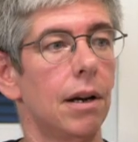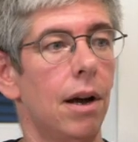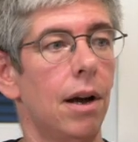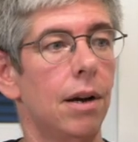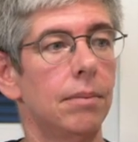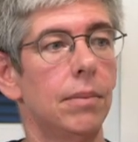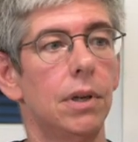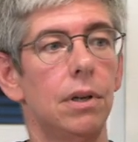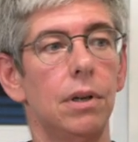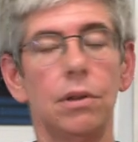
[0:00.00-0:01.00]
Um,
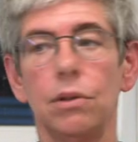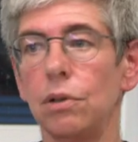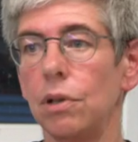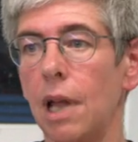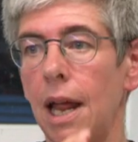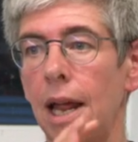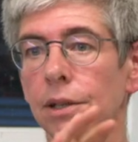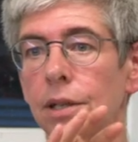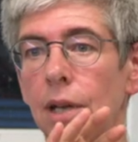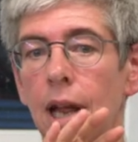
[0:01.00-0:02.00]

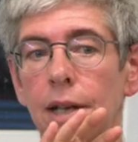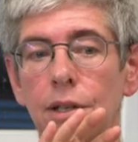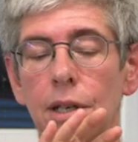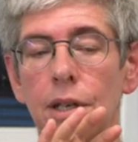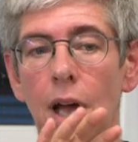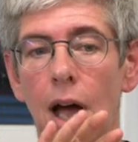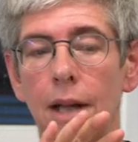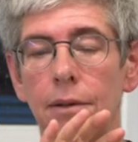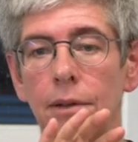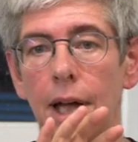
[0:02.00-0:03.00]
and to and to
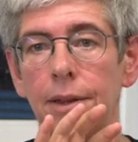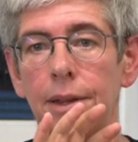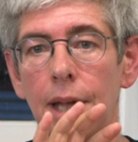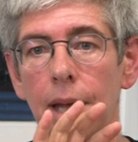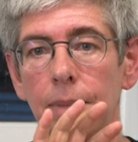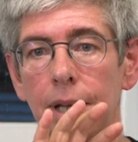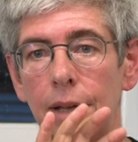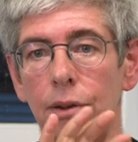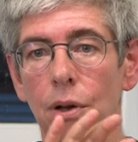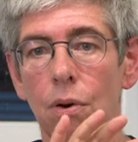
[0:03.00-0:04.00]
not let them
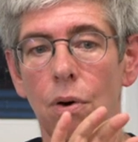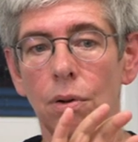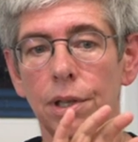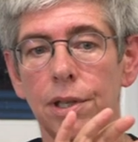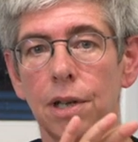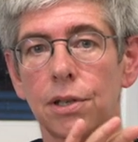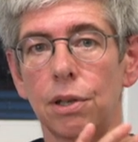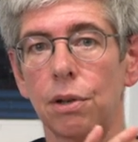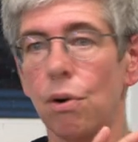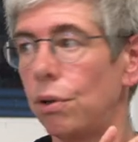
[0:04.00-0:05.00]
get the whole
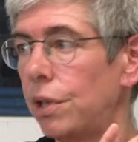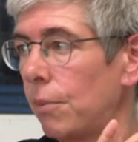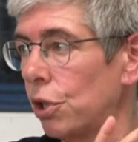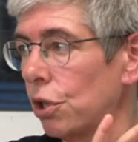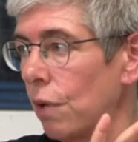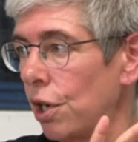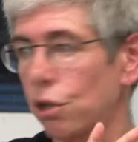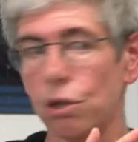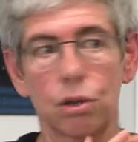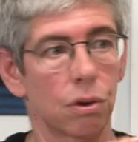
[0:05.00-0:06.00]
attention of the whole
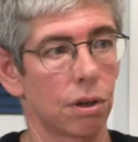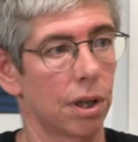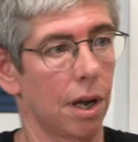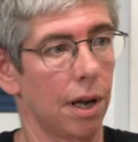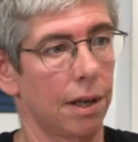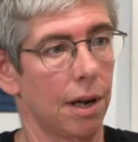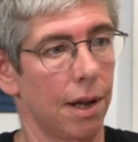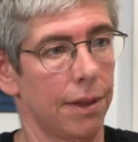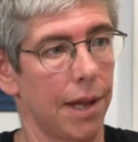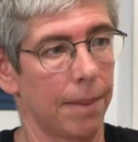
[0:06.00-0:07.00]
demonstration turned on
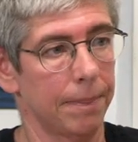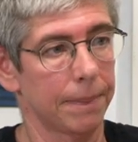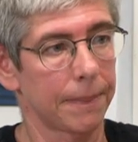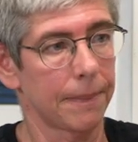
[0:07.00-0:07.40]
on them.